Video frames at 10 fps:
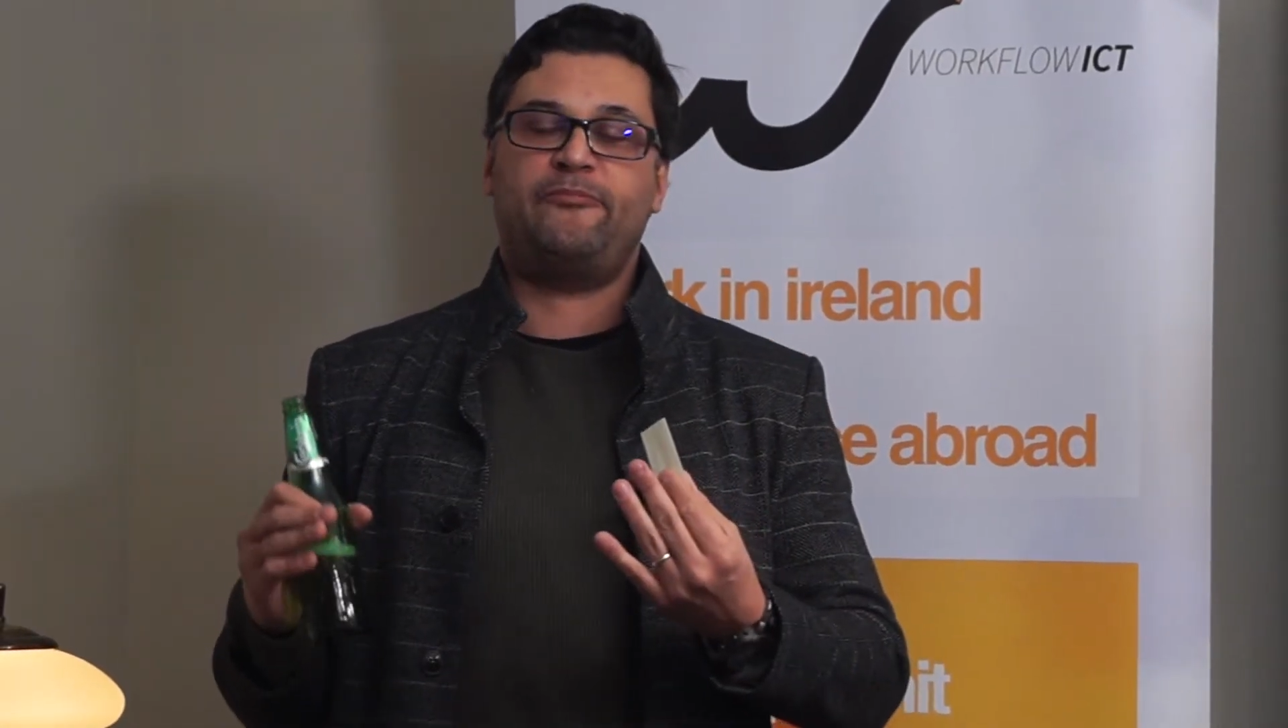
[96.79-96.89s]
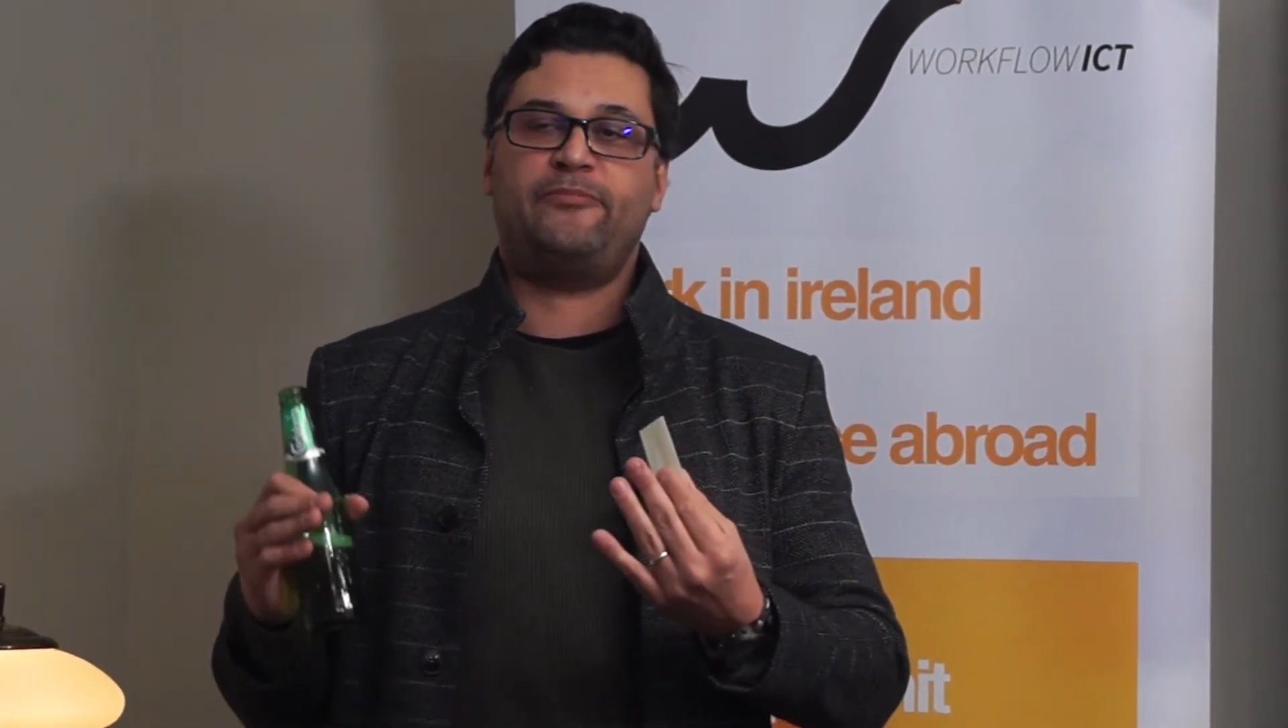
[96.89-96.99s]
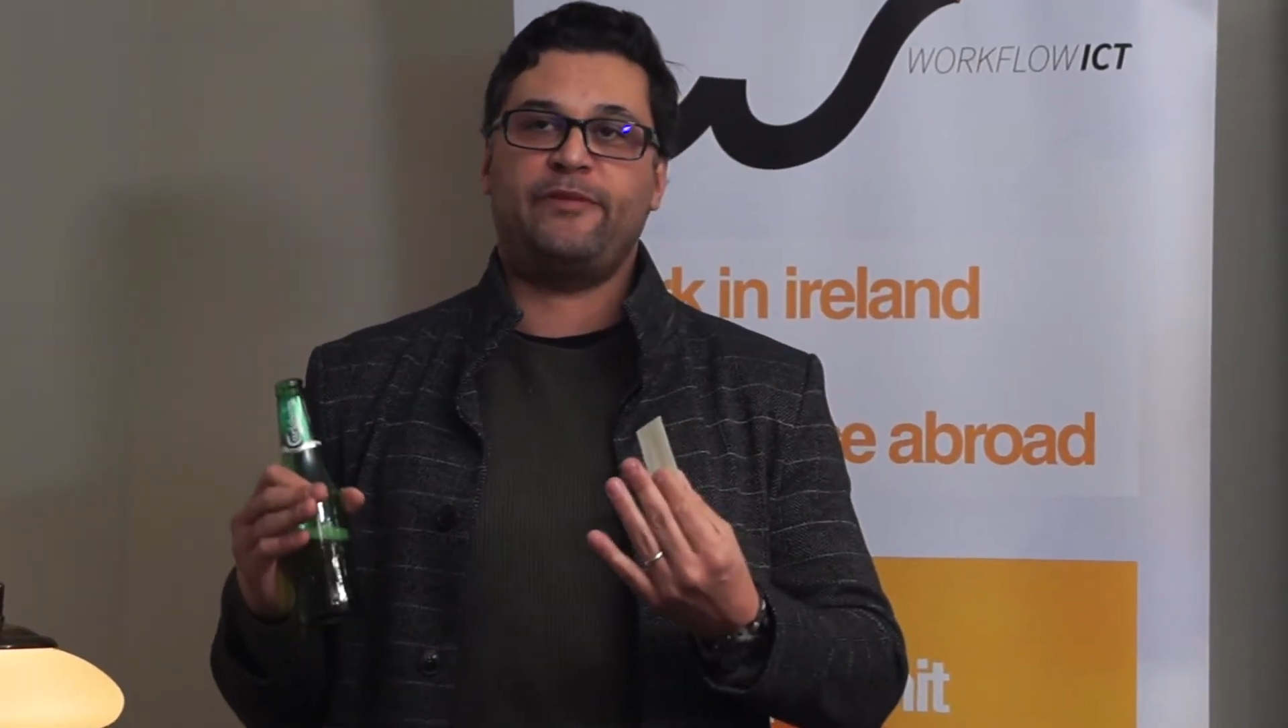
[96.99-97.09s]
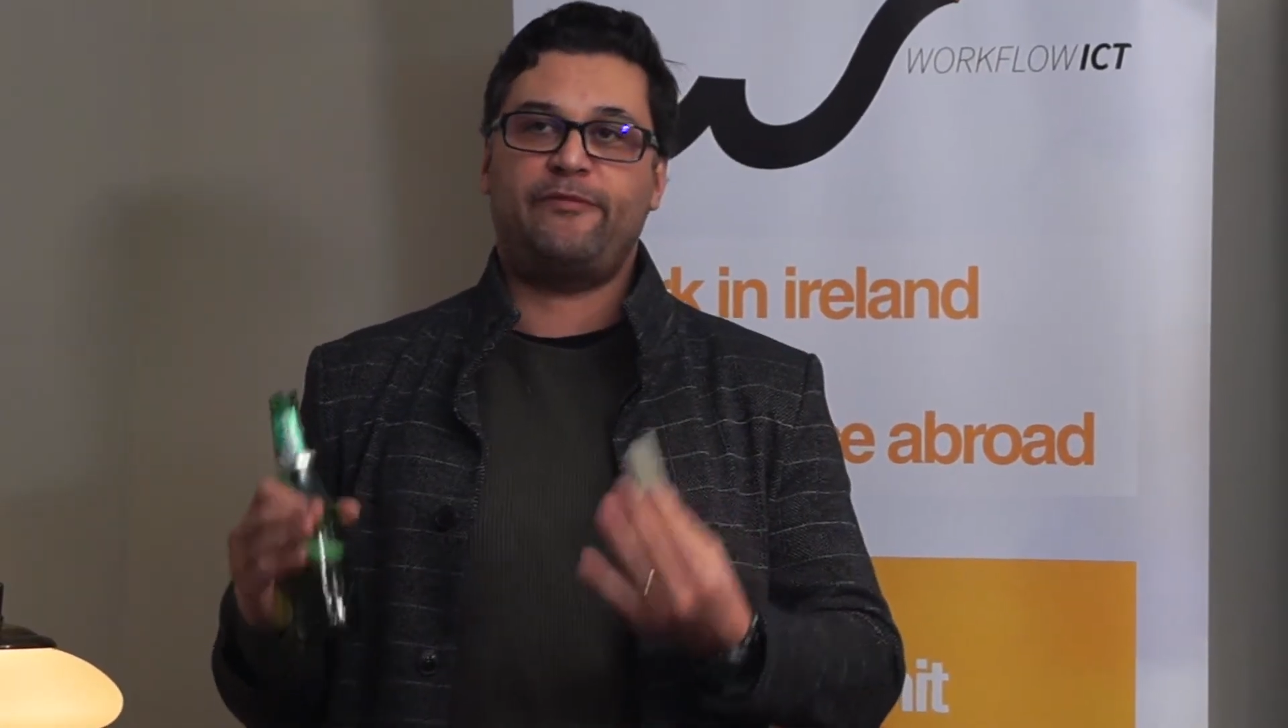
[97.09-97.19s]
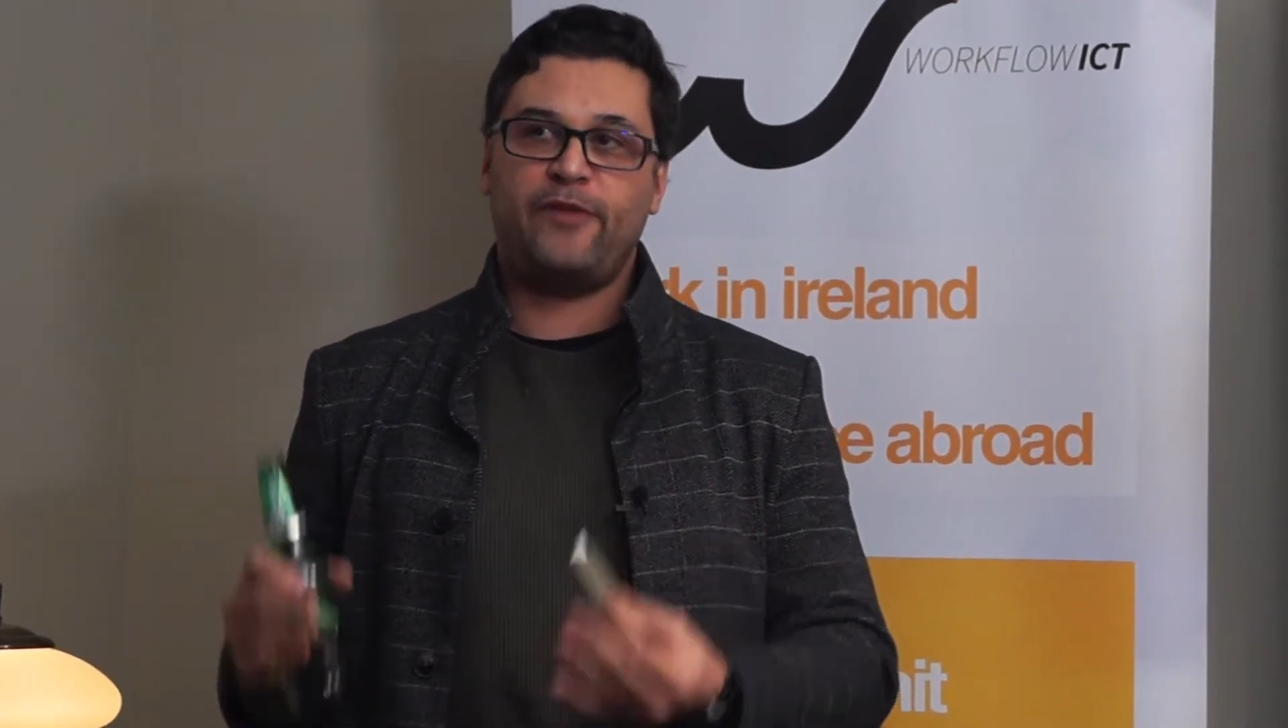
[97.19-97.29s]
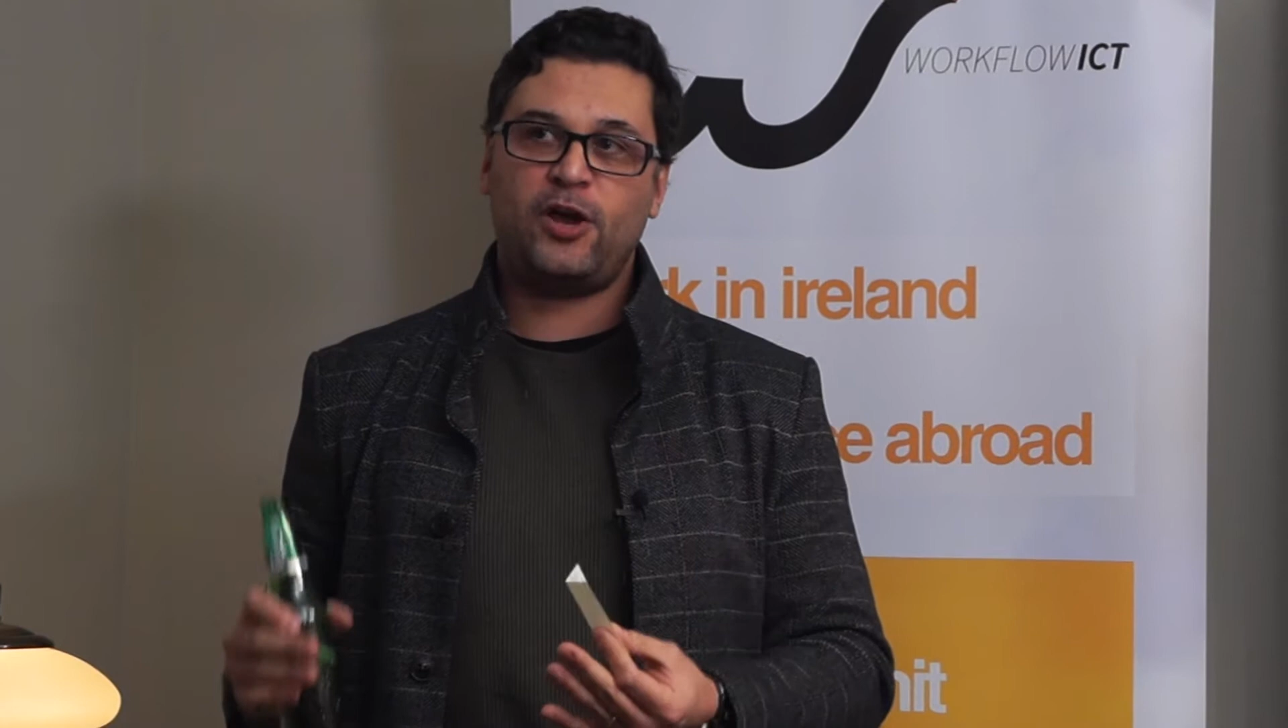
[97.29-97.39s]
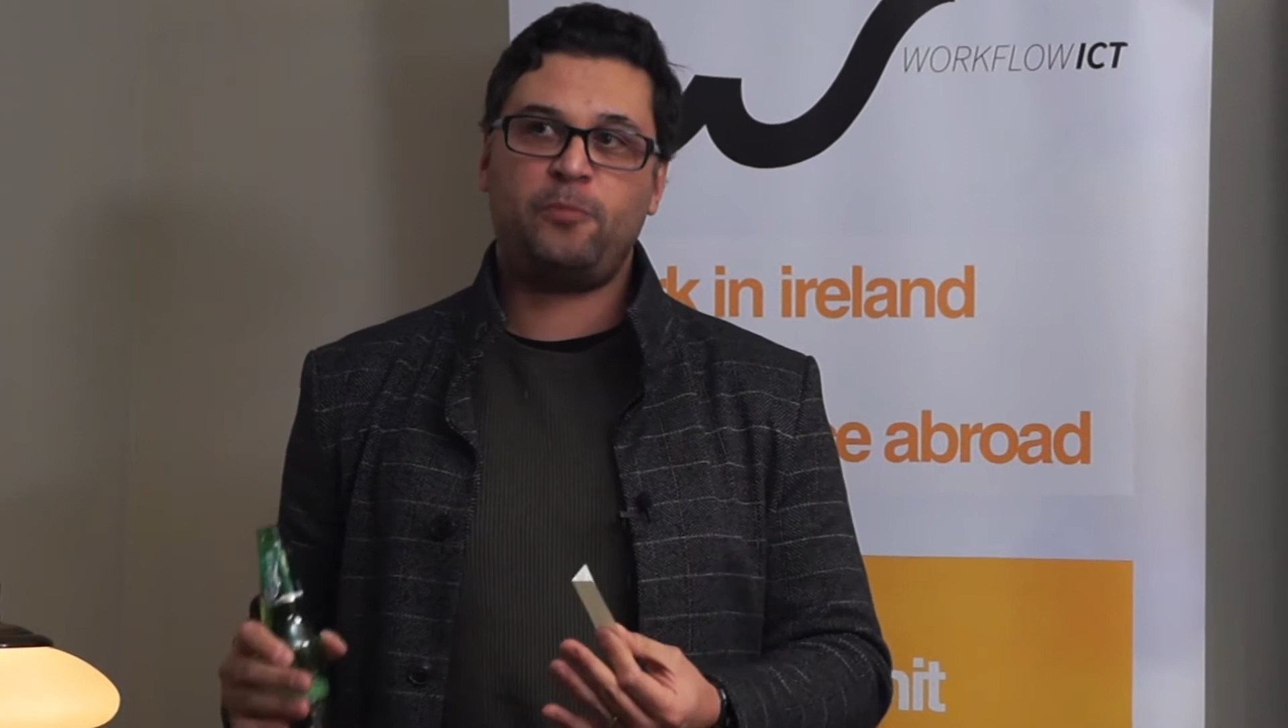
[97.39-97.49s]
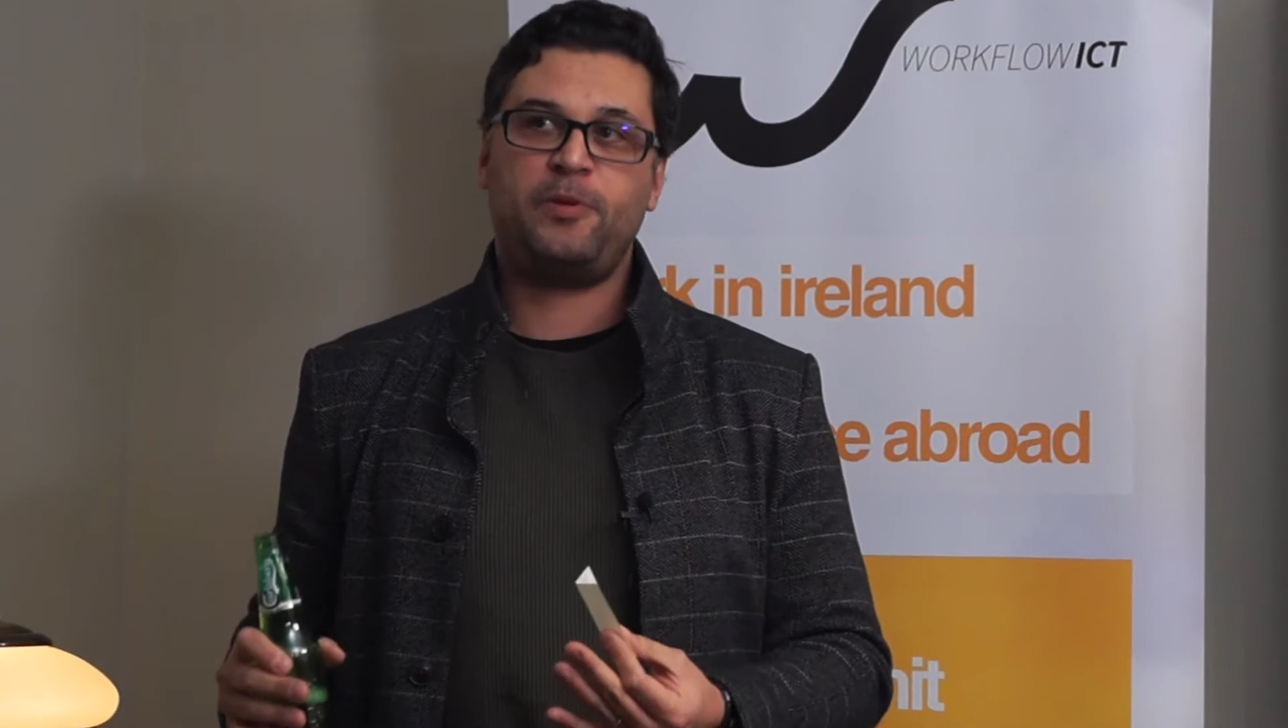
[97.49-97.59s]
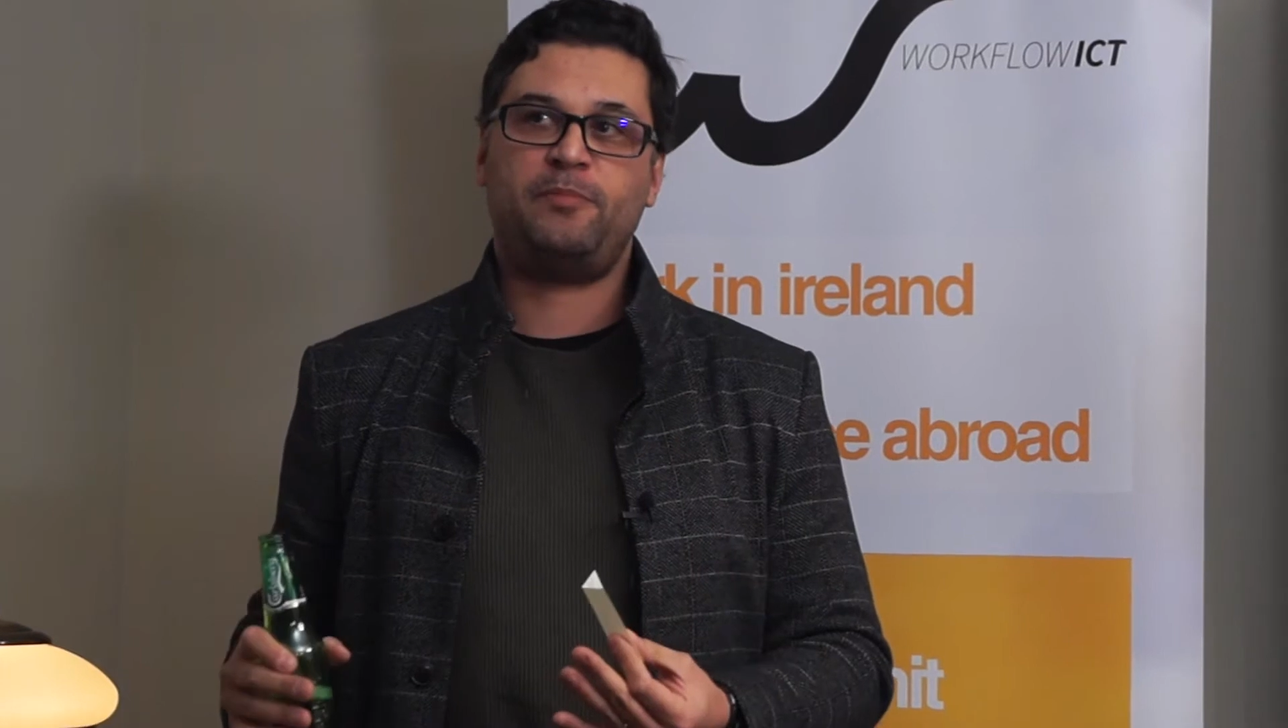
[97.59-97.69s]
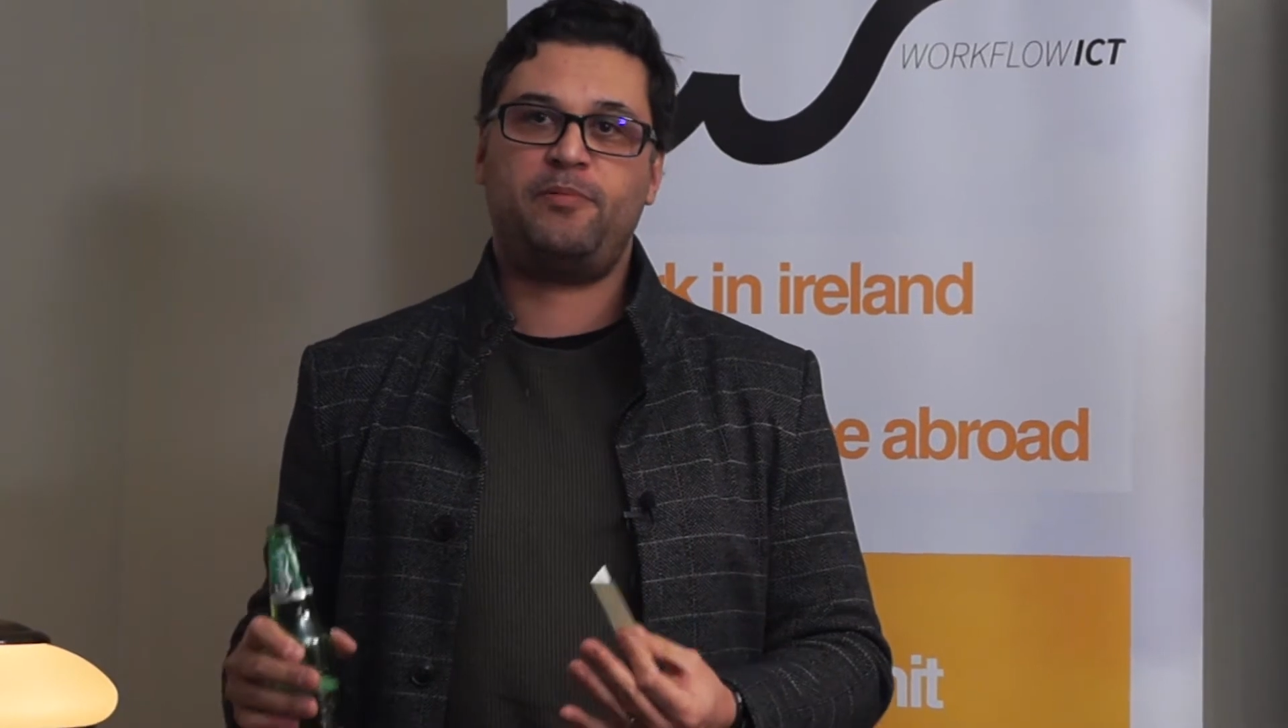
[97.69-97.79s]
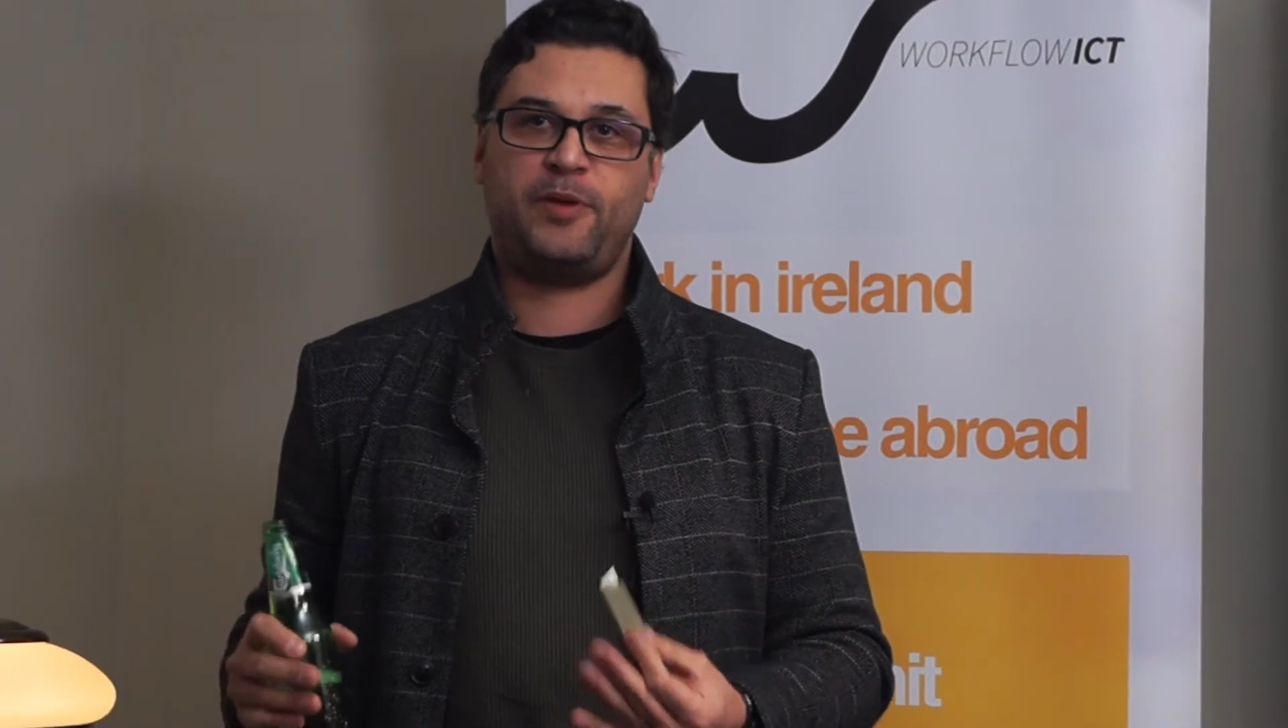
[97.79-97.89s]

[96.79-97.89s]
developing